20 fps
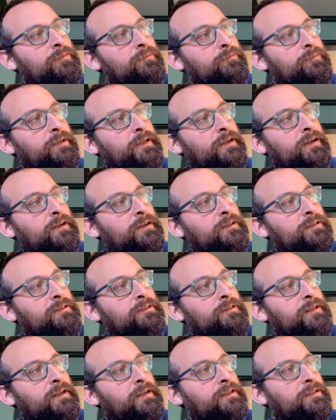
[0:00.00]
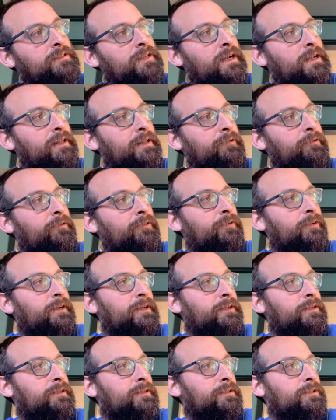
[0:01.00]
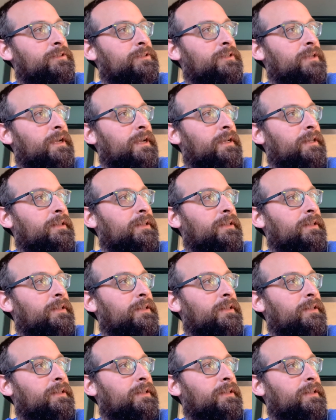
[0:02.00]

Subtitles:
Because they decided they were going to just say